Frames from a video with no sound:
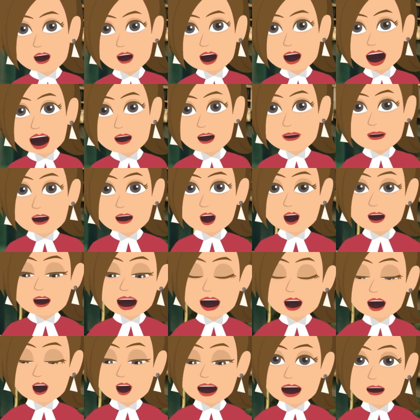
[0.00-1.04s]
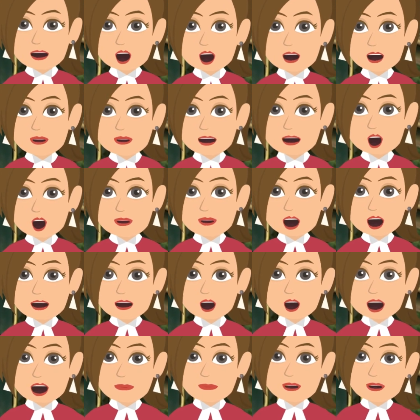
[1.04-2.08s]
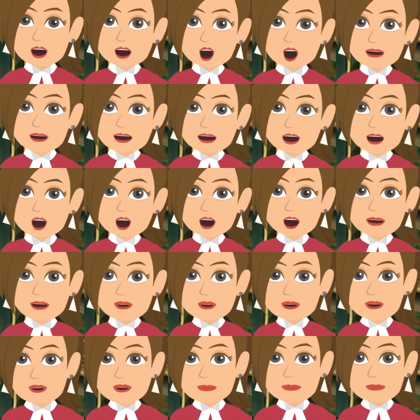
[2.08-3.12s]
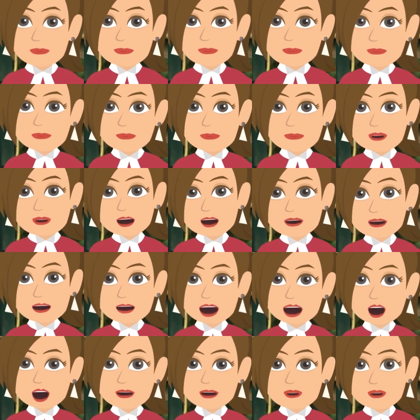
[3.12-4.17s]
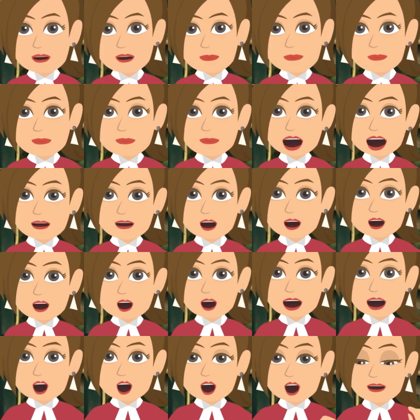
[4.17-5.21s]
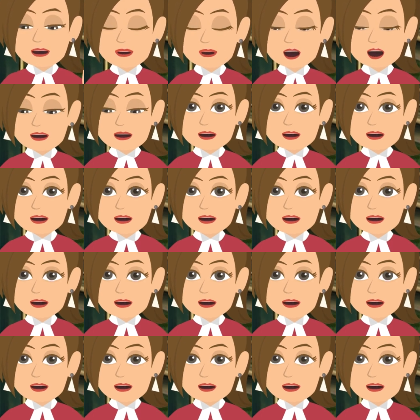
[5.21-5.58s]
deactivate one vibration is by activating another. Because this is a universe that is